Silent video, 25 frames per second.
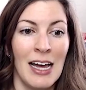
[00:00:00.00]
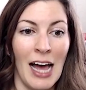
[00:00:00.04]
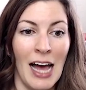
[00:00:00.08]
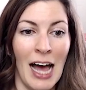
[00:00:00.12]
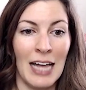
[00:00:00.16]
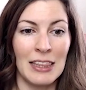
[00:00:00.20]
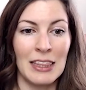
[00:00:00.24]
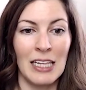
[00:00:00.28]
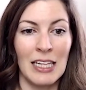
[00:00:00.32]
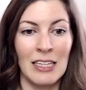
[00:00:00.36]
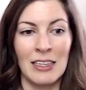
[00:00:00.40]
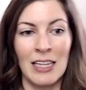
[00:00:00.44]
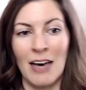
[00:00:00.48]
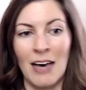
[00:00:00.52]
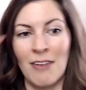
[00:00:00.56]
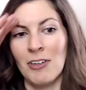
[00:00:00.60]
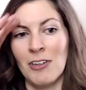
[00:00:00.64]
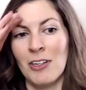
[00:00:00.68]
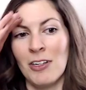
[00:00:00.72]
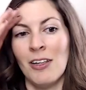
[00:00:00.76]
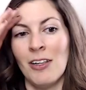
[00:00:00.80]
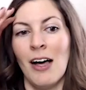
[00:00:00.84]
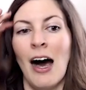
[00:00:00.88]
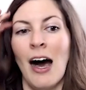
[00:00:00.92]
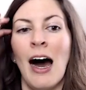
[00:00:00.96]
at the
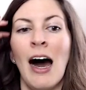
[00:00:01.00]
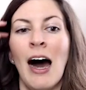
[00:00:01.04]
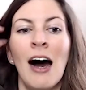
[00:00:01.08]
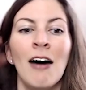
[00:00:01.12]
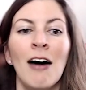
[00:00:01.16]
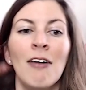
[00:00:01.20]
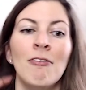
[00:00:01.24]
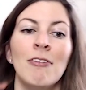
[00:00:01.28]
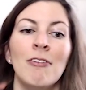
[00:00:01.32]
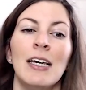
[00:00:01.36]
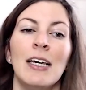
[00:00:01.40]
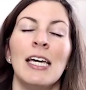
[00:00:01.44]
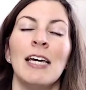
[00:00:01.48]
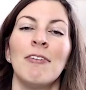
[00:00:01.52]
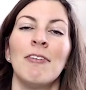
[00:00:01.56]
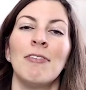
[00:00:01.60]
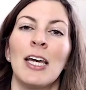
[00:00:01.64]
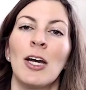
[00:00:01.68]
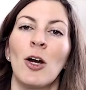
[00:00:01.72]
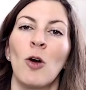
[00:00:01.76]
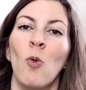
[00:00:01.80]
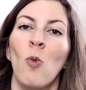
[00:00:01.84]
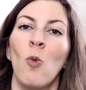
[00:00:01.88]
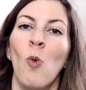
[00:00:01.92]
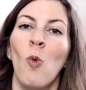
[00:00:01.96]
level of if they
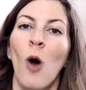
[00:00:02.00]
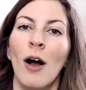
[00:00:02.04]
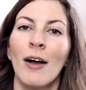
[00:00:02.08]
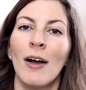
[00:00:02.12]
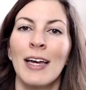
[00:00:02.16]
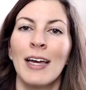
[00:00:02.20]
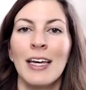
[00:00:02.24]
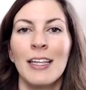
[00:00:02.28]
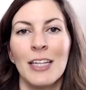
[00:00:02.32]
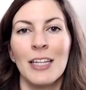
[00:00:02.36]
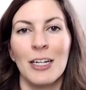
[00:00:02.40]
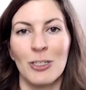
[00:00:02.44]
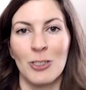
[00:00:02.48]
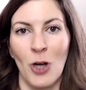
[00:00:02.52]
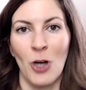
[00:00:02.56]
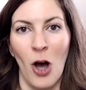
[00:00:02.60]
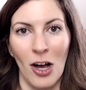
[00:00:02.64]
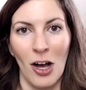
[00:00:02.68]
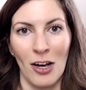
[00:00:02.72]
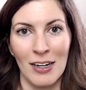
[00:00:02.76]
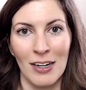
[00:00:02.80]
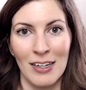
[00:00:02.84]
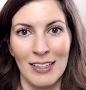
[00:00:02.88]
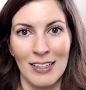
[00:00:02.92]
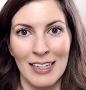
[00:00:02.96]
are walking their
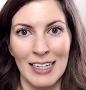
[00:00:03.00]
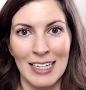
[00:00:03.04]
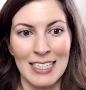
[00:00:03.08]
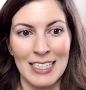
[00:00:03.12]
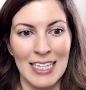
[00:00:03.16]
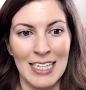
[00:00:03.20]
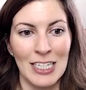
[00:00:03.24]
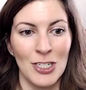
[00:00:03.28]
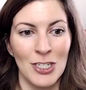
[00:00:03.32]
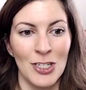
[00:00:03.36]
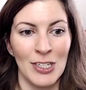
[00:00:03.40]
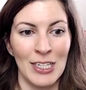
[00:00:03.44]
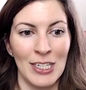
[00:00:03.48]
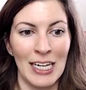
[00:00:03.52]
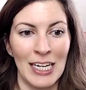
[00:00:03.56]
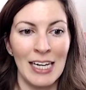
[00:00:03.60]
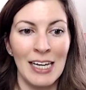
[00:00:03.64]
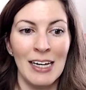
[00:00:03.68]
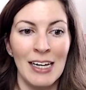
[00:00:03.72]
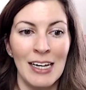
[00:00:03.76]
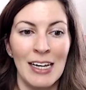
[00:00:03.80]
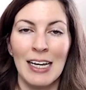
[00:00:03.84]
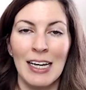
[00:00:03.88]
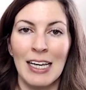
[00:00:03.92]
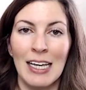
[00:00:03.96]
talk, essentially,
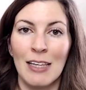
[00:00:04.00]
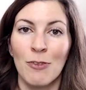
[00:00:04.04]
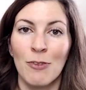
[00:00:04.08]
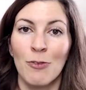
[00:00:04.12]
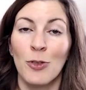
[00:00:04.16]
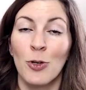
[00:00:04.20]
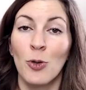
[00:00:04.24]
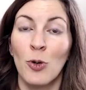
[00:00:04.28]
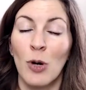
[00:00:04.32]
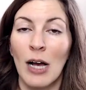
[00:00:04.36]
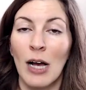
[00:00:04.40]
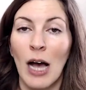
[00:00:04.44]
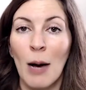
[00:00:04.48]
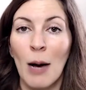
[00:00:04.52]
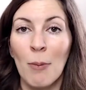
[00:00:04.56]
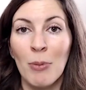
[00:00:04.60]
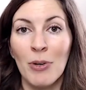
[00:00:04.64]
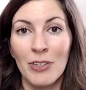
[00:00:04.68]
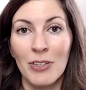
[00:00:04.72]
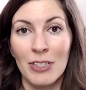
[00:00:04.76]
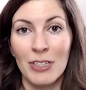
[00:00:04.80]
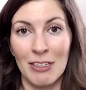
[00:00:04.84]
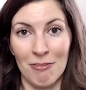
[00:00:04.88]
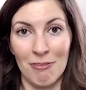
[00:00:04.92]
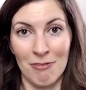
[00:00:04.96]
through a
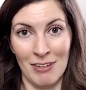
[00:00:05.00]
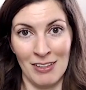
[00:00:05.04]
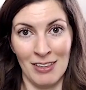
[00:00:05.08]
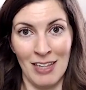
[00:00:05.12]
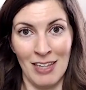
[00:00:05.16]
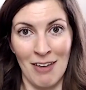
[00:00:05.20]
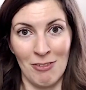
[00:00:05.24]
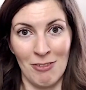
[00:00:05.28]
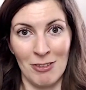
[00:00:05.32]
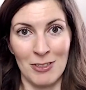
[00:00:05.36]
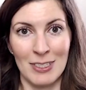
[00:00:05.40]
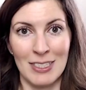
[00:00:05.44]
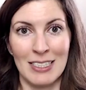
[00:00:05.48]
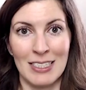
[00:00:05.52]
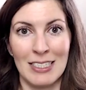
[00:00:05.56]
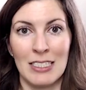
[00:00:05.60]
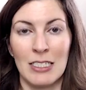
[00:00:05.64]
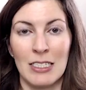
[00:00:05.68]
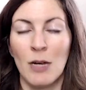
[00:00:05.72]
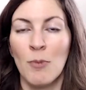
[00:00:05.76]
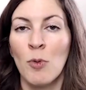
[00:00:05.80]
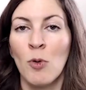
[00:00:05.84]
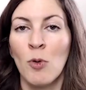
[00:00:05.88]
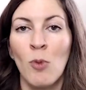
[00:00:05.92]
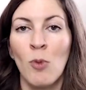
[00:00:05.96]
couple different levels.
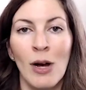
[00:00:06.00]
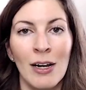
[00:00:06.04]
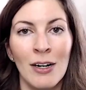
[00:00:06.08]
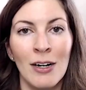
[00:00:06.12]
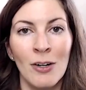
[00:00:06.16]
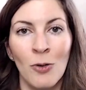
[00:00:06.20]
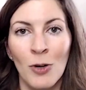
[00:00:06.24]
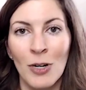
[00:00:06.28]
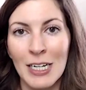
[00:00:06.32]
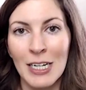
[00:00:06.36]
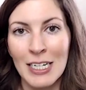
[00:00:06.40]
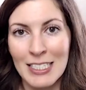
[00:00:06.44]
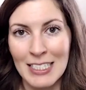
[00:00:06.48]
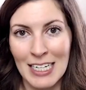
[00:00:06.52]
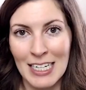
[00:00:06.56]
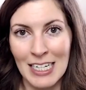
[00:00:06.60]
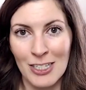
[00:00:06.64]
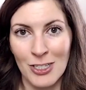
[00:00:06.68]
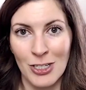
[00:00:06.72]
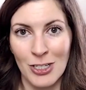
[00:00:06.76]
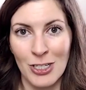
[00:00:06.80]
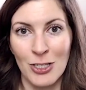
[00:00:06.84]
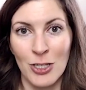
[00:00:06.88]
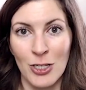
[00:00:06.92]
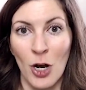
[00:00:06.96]
Number one,
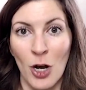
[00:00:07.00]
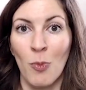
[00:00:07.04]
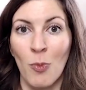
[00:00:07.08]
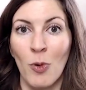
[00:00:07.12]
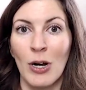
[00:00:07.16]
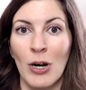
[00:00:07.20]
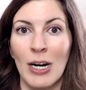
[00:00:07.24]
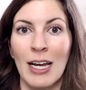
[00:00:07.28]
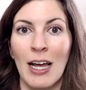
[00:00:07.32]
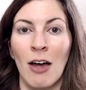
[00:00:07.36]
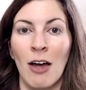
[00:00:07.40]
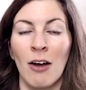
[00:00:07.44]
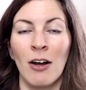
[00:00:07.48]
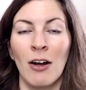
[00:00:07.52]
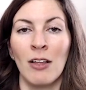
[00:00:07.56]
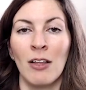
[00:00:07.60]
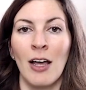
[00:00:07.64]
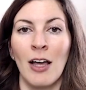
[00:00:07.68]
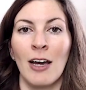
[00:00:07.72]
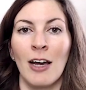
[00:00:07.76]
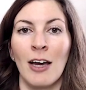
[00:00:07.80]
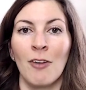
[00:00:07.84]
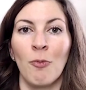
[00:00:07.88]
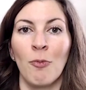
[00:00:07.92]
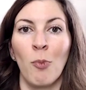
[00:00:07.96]
organizations are putting out a
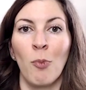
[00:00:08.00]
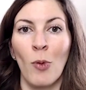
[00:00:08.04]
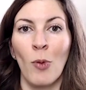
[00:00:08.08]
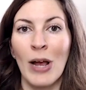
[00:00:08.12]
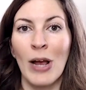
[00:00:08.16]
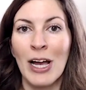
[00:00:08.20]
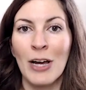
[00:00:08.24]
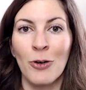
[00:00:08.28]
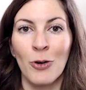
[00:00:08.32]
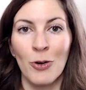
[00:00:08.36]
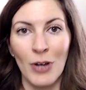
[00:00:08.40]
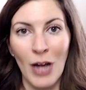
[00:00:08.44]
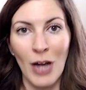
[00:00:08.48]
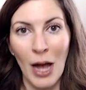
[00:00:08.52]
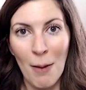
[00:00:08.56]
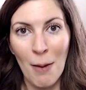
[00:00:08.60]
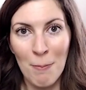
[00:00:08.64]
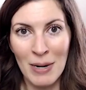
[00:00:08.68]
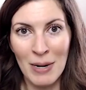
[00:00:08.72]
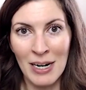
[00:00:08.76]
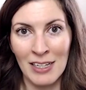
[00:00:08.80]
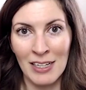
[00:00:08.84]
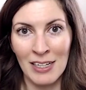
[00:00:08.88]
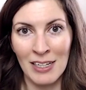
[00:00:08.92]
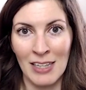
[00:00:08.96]
lot of brand or
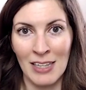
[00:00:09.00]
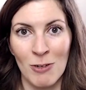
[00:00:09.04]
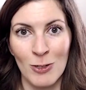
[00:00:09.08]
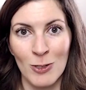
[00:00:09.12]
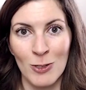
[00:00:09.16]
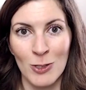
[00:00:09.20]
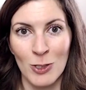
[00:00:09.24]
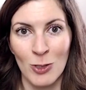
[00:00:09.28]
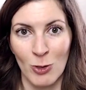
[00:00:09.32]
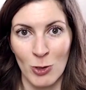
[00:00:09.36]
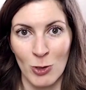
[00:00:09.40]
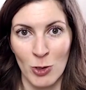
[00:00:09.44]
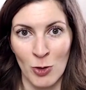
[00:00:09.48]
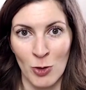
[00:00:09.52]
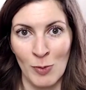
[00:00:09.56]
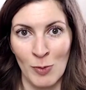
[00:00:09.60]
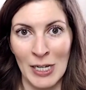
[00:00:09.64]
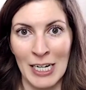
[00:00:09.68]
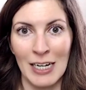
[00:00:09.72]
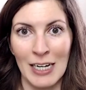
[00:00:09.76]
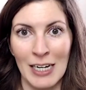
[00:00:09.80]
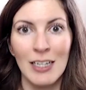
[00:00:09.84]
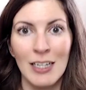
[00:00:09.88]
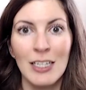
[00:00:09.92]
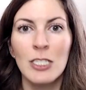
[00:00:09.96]
company level social
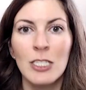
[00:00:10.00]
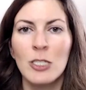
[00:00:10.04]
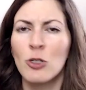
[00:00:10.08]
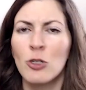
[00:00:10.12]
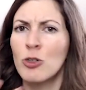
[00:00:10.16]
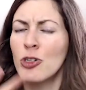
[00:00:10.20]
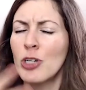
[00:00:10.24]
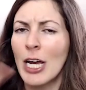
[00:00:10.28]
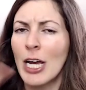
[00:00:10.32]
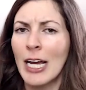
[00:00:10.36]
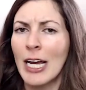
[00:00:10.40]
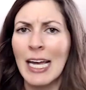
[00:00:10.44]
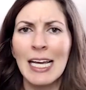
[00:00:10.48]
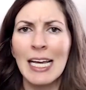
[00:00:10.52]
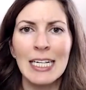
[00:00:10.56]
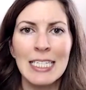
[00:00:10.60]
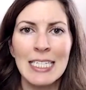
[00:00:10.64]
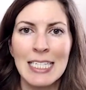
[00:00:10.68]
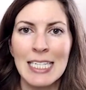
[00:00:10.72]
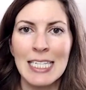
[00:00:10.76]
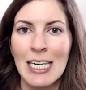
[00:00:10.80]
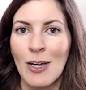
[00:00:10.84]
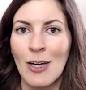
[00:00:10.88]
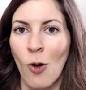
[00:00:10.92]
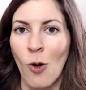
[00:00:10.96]
media, so checking and
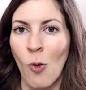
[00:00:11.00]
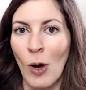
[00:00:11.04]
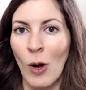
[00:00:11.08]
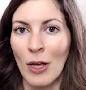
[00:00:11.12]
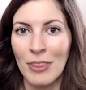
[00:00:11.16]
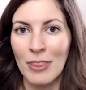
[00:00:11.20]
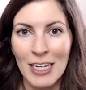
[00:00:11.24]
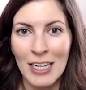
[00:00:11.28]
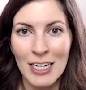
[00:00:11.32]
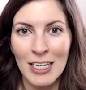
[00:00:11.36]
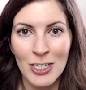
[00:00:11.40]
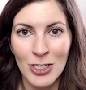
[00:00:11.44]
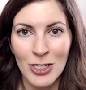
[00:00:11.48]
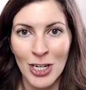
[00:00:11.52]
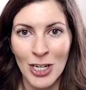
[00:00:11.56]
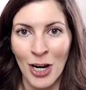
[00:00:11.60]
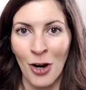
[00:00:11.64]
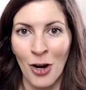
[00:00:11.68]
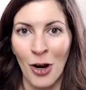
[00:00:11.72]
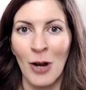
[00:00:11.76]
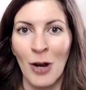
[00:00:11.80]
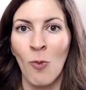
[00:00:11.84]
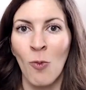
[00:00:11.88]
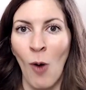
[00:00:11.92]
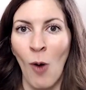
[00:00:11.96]
seeing what they
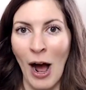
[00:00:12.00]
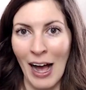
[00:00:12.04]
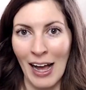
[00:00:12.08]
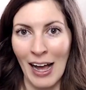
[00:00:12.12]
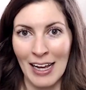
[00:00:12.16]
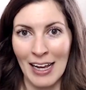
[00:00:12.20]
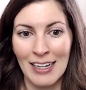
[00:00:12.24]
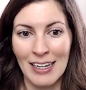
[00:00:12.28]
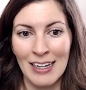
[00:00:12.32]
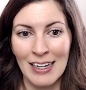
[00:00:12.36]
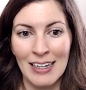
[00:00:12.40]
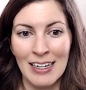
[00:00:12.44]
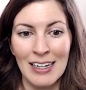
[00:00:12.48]
share and why.